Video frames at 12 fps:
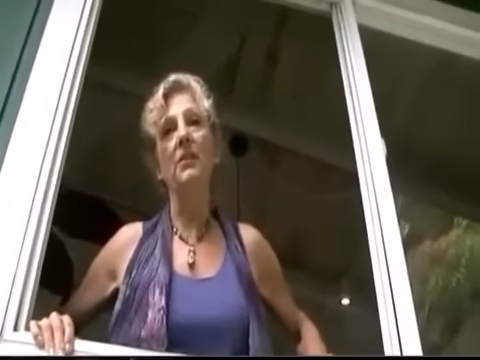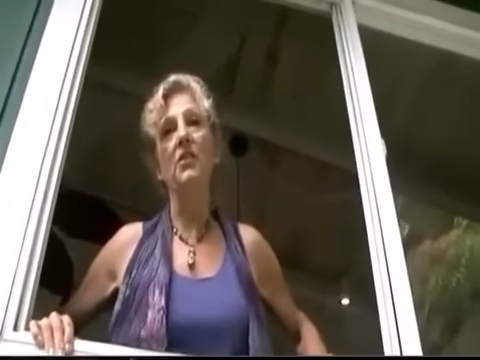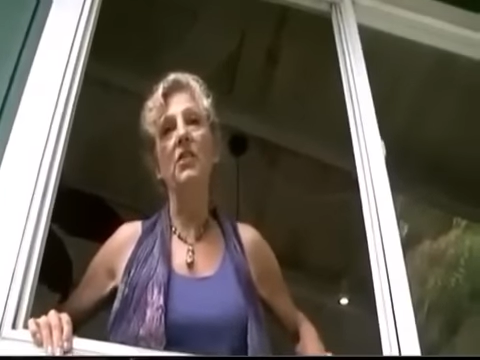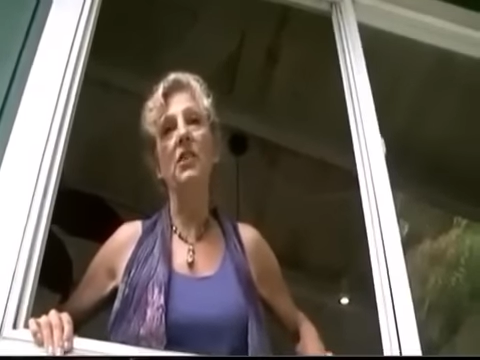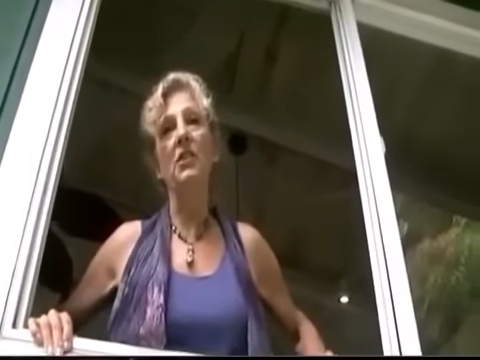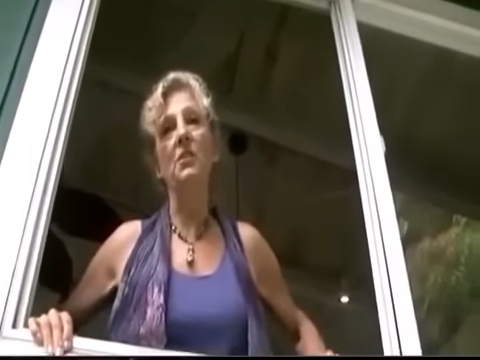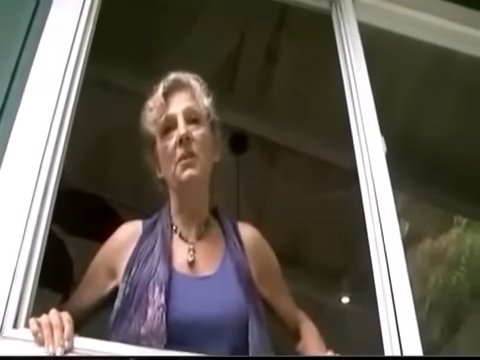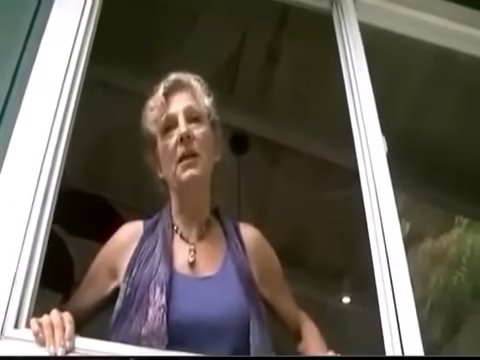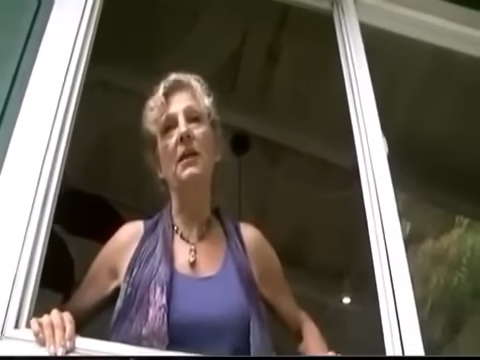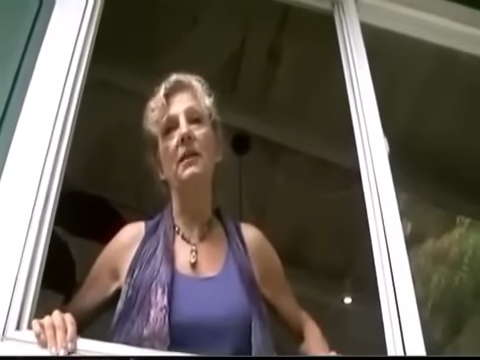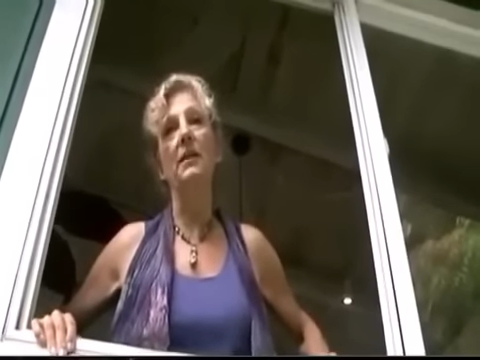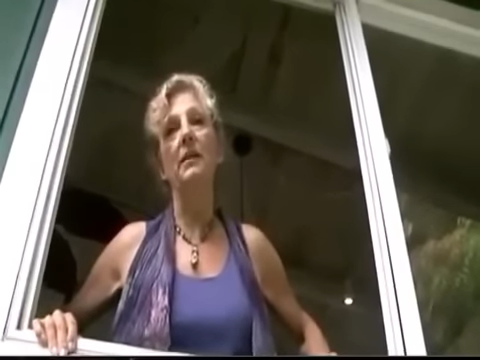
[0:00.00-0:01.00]
and she
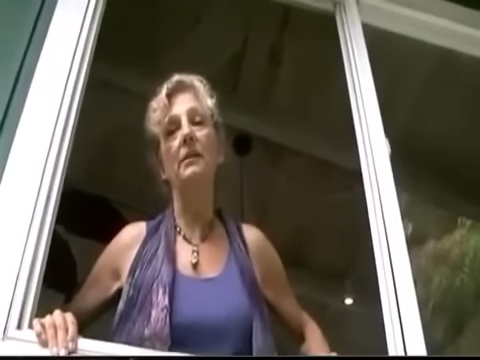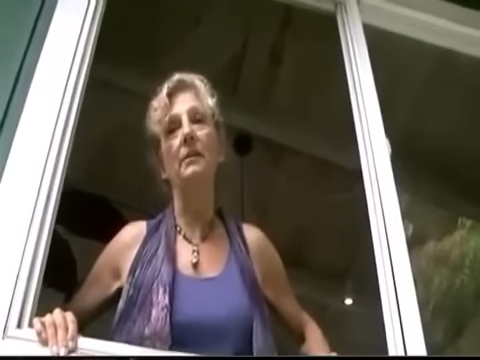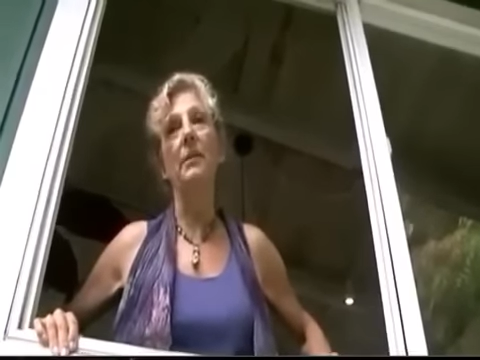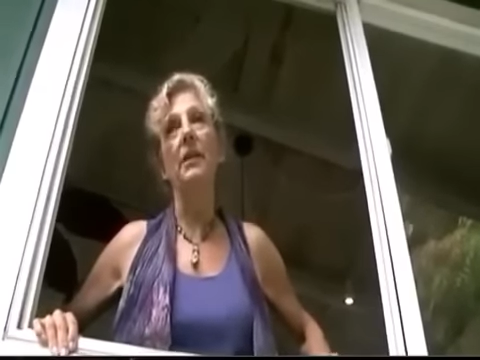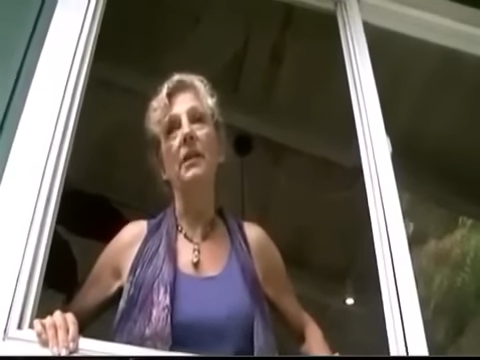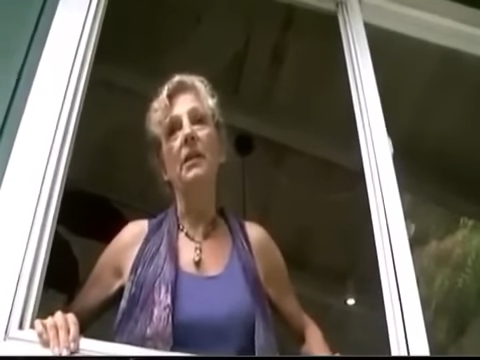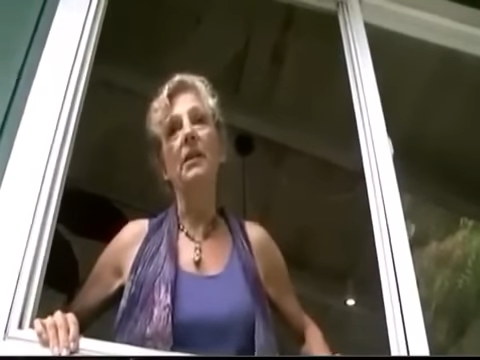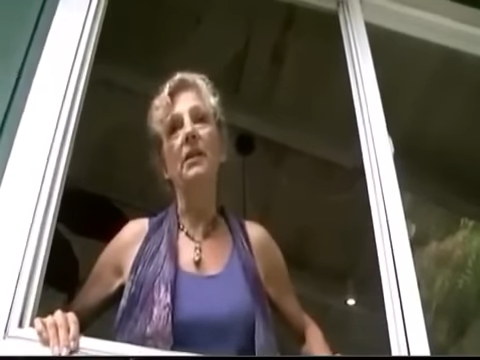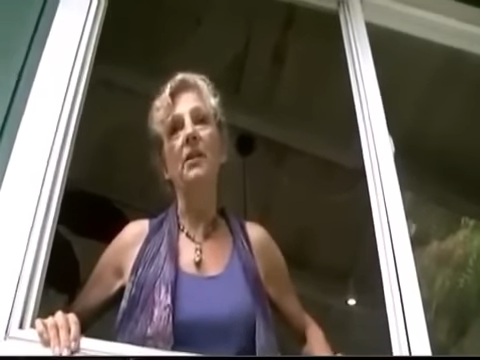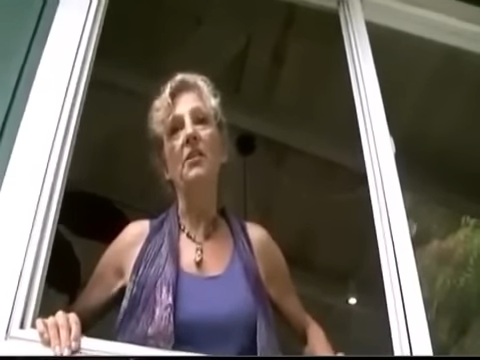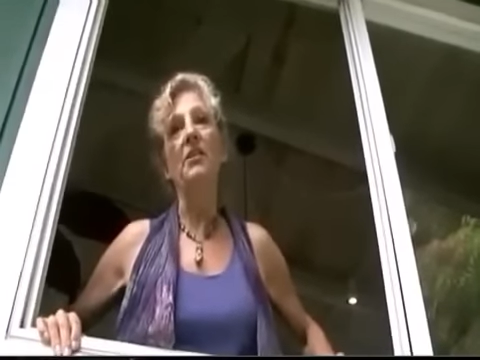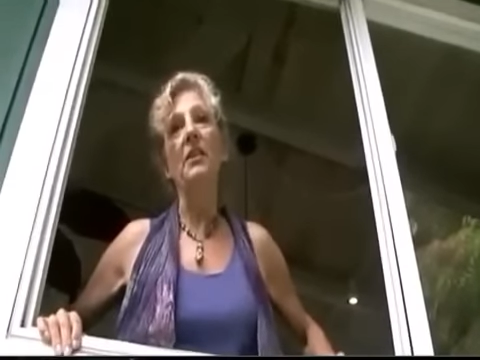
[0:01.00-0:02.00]
explained, um, you
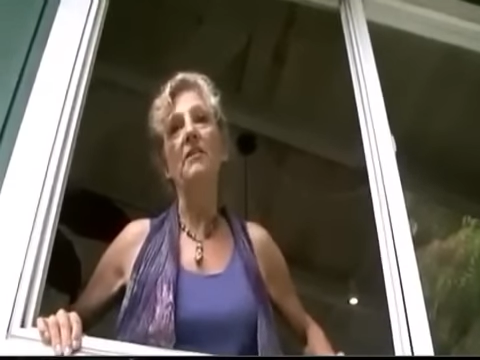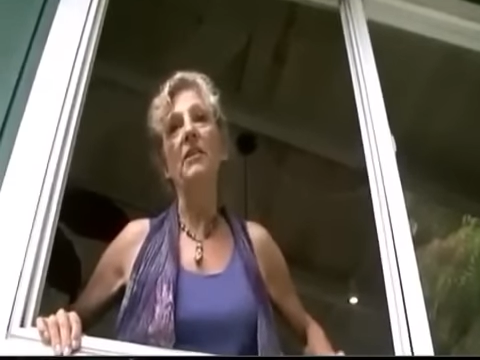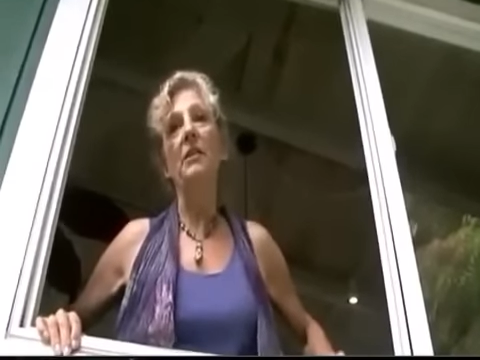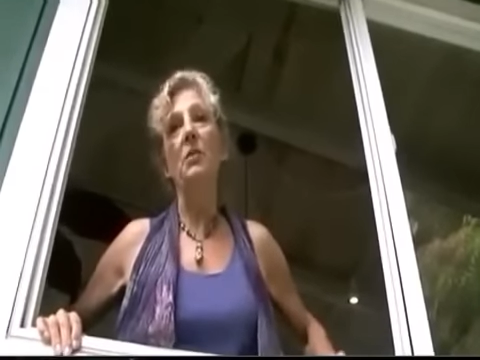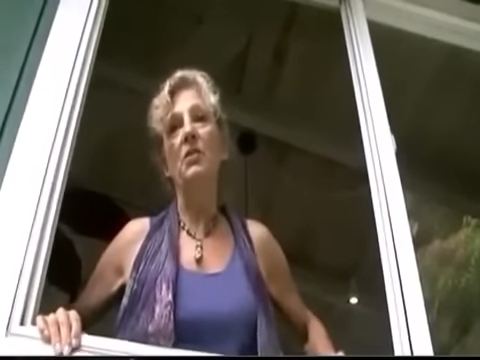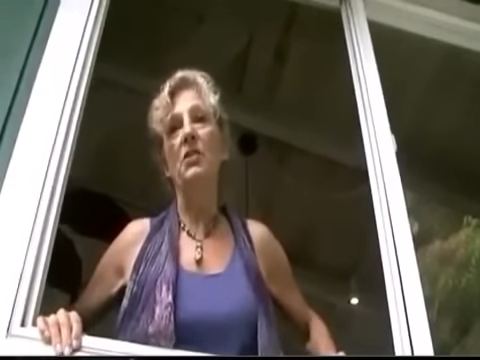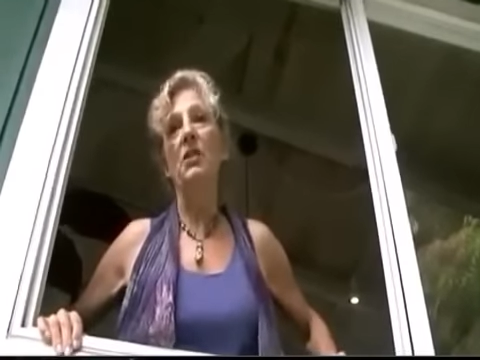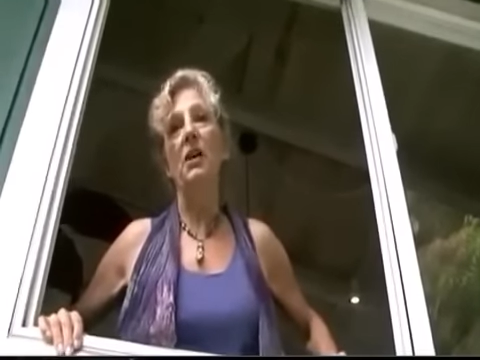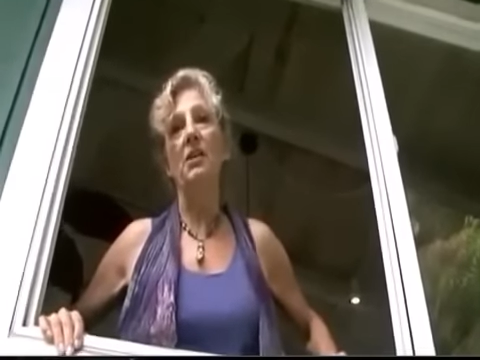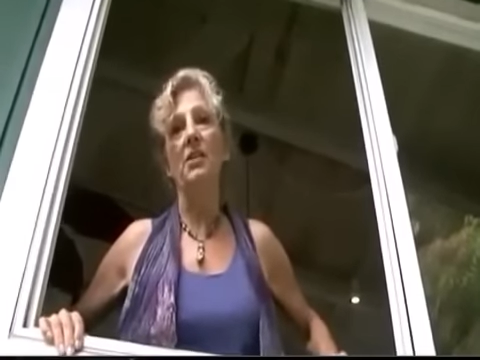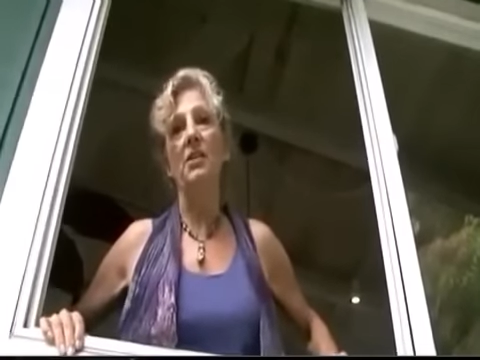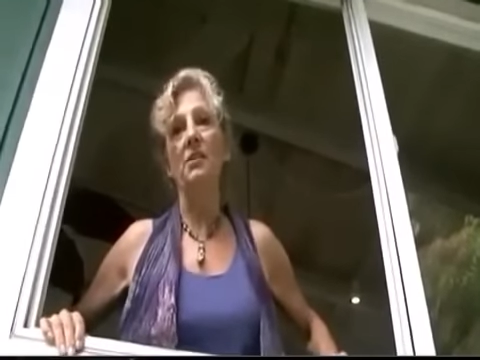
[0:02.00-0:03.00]
know, that it definitely wasn't
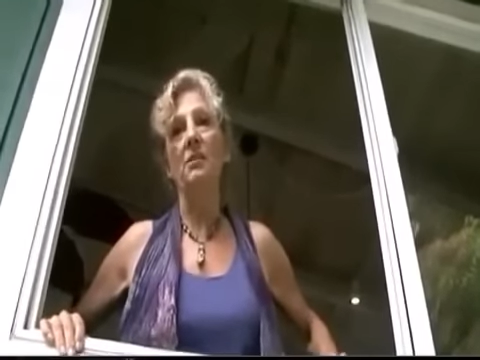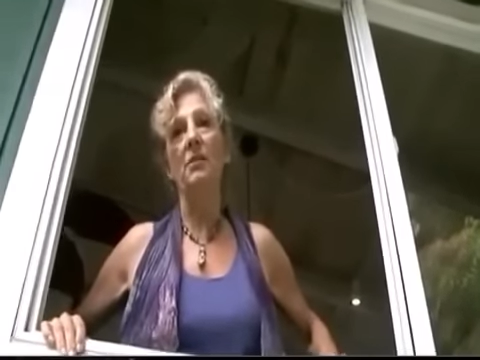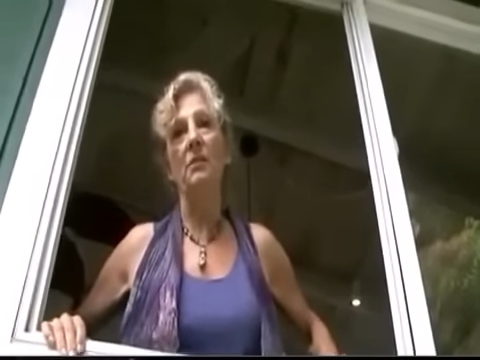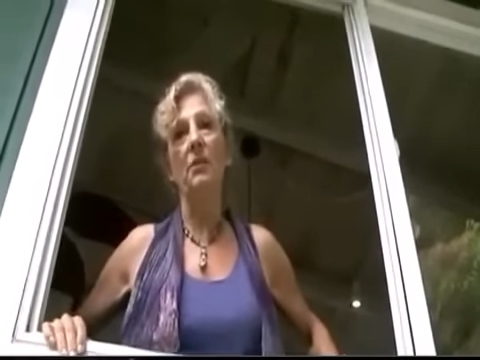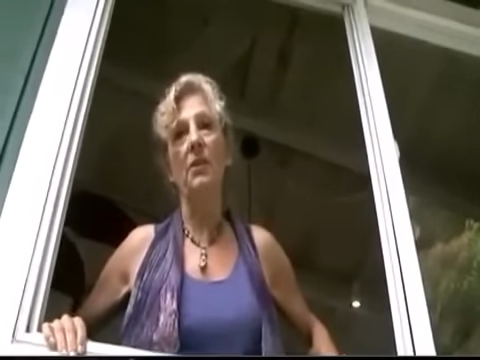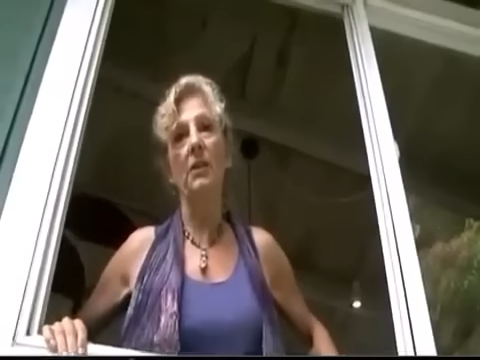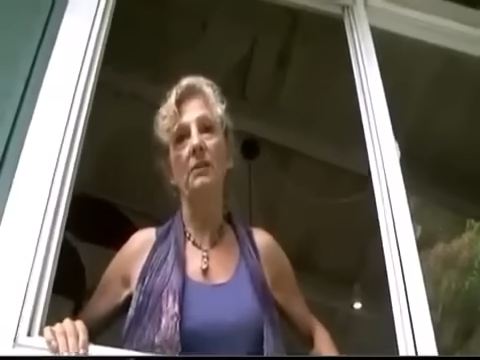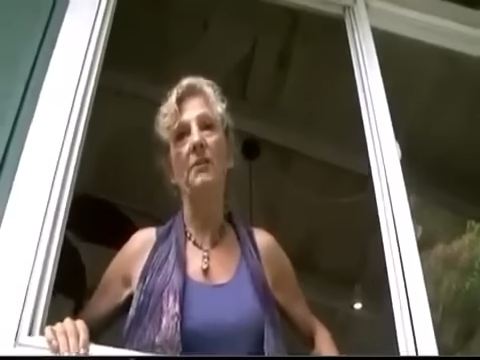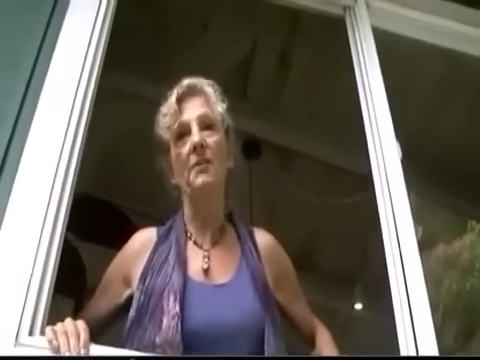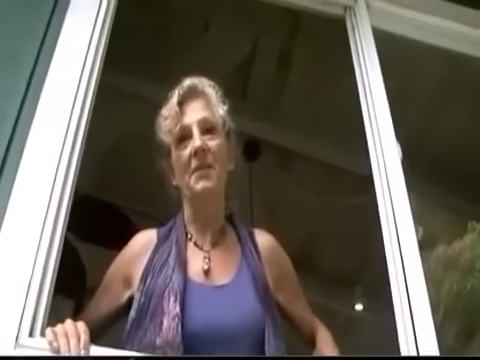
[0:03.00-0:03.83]
us. We've already